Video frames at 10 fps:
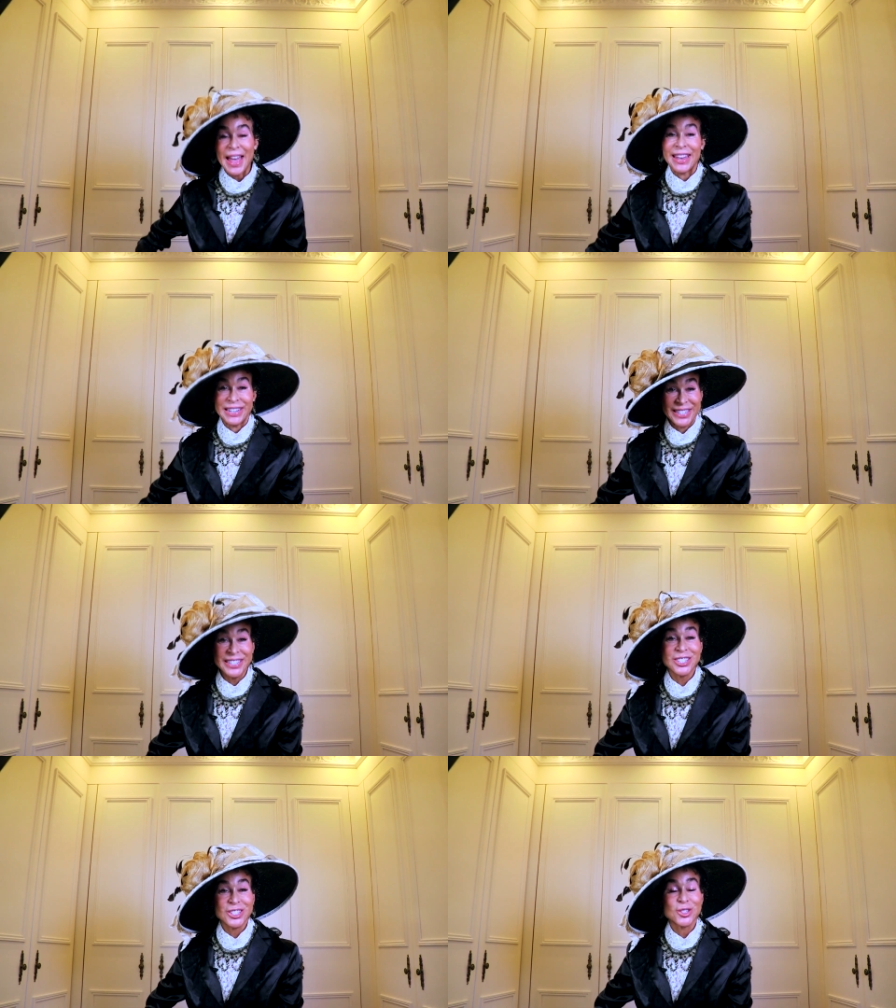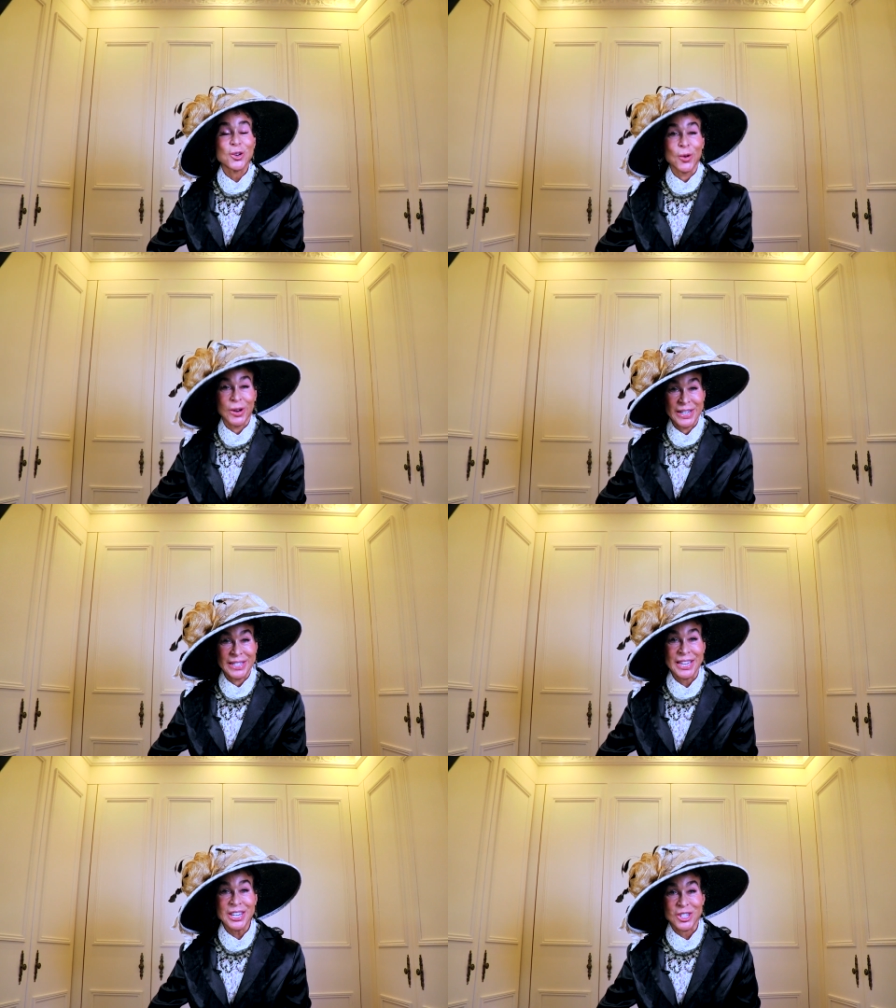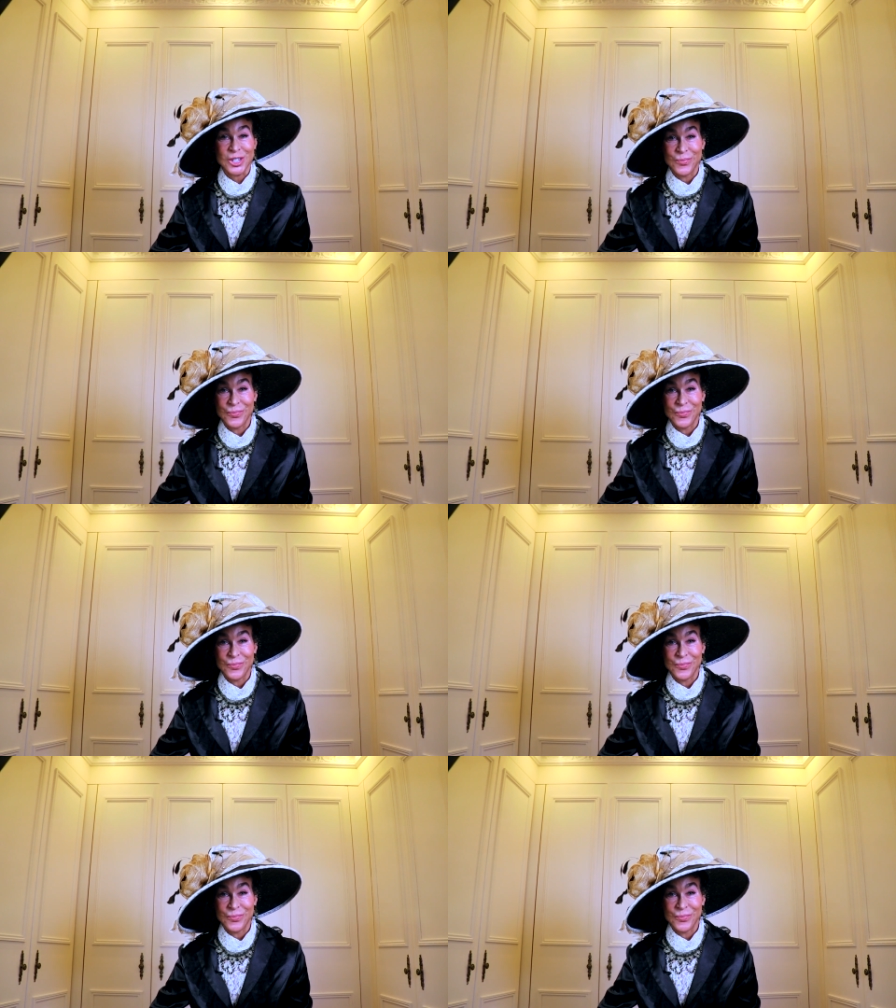and dis organization.